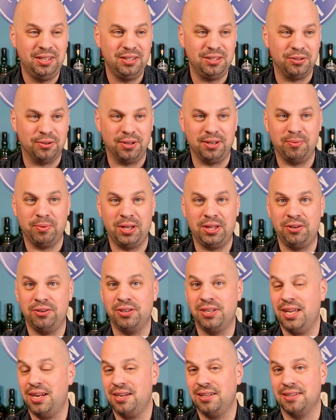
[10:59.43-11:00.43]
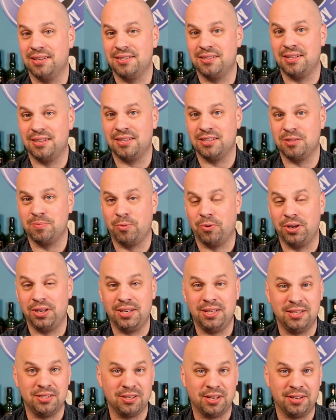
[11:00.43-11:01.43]
The only way that you're getting this at this point
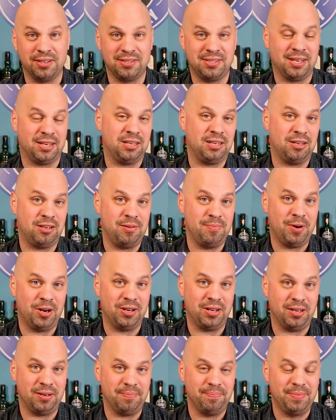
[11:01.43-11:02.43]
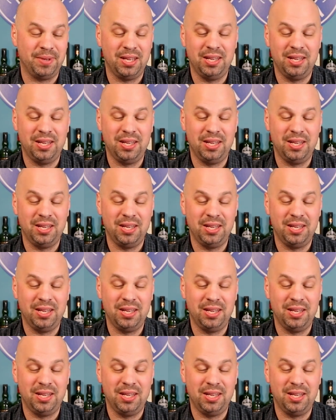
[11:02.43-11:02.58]
is on the secondary market.